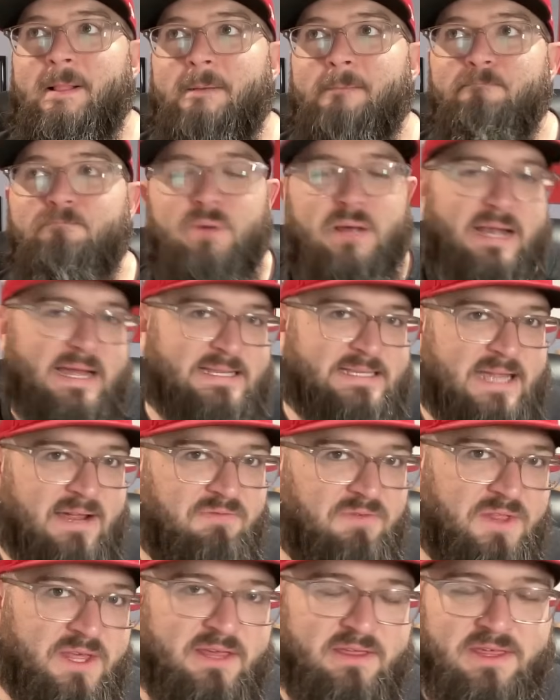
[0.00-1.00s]
But I
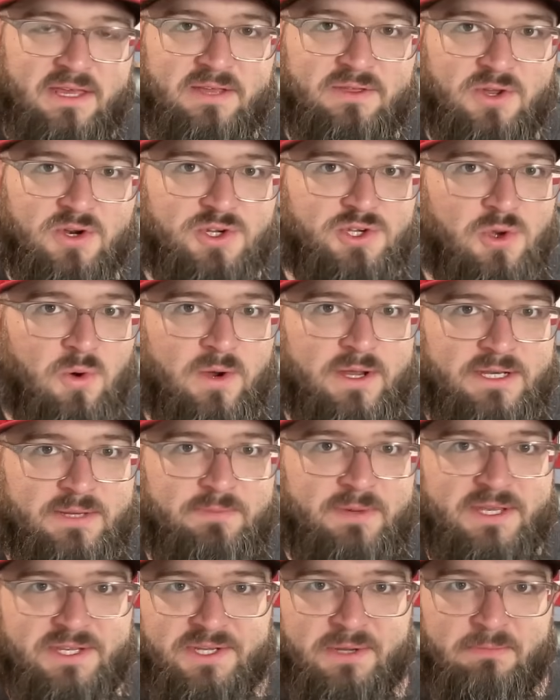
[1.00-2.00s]
definitely think there's going to
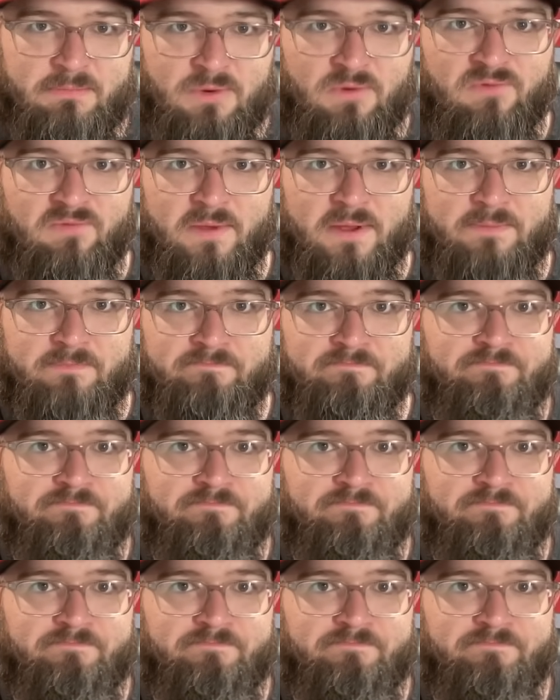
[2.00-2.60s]
be some movement.